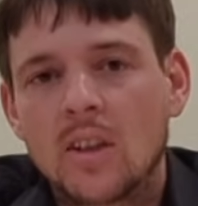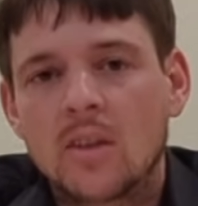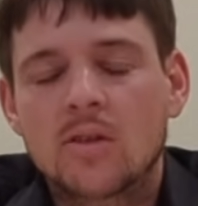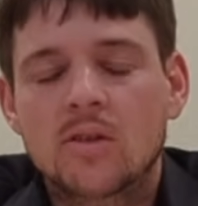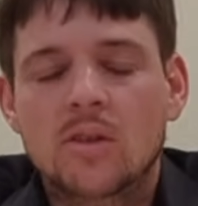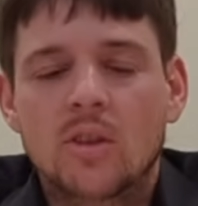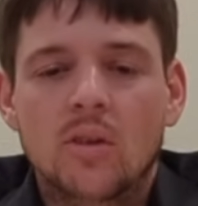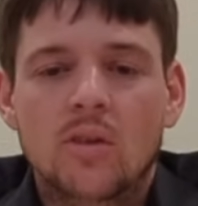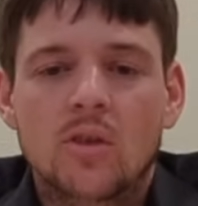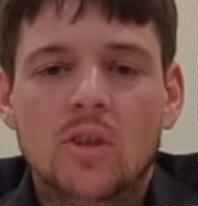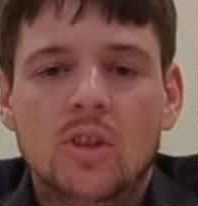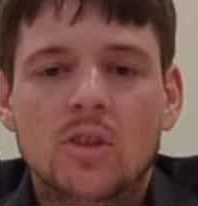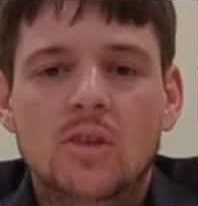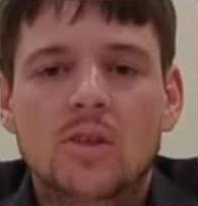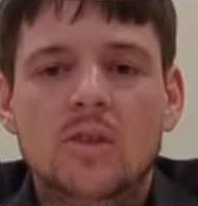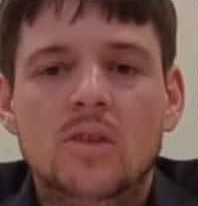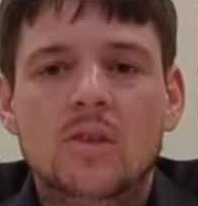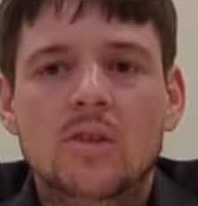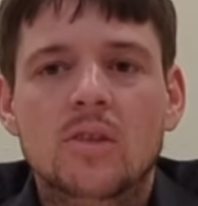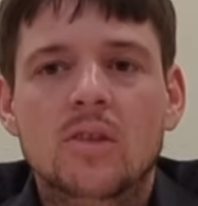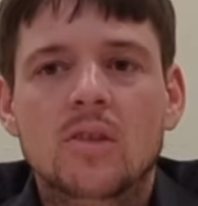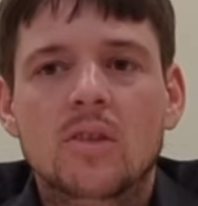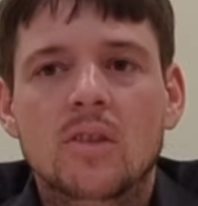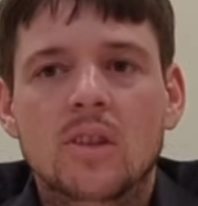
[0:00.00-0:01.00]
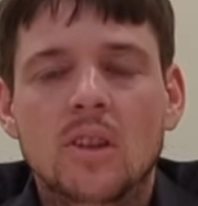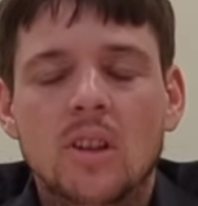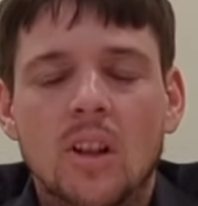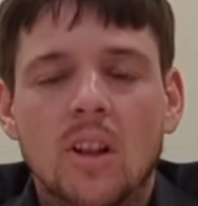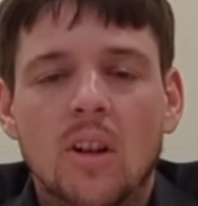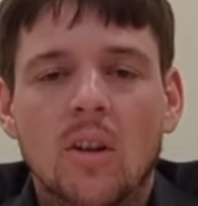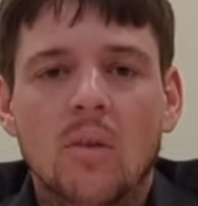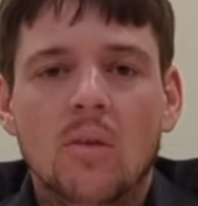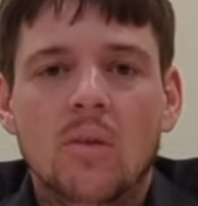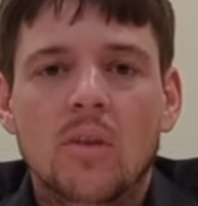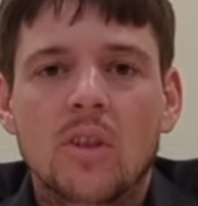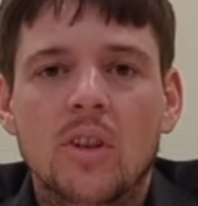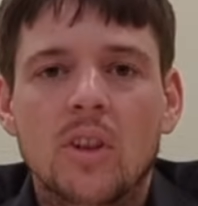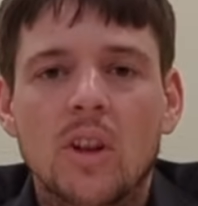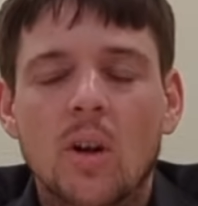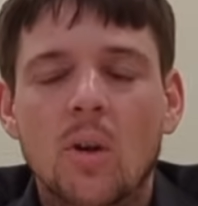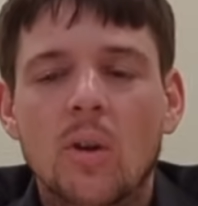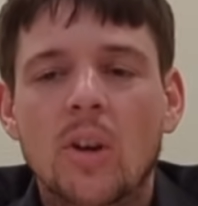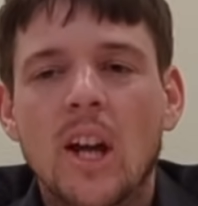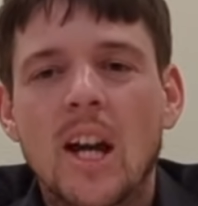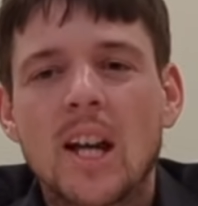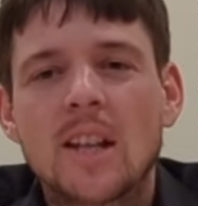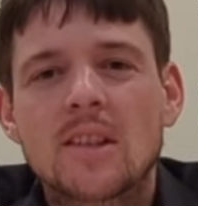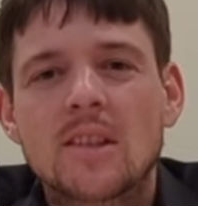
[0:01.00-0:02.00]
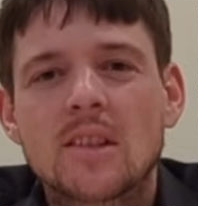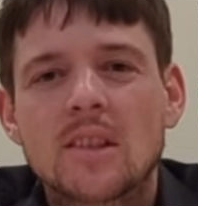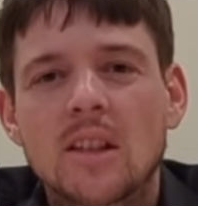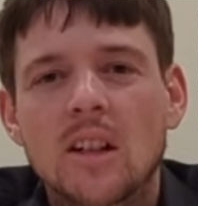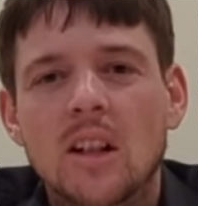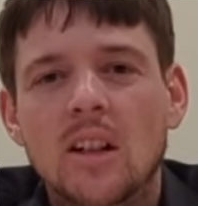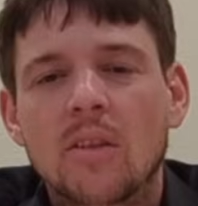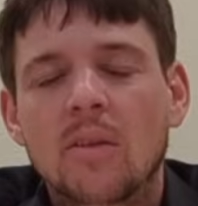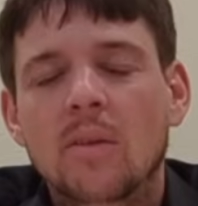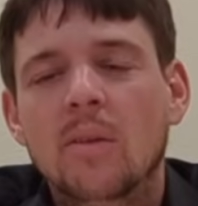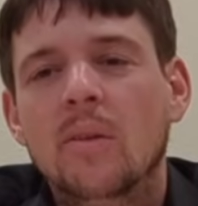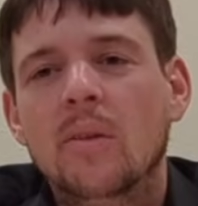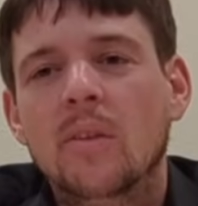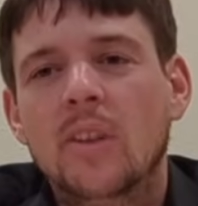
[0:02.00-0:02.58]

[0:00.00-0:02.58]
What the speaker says: So just know that stuff.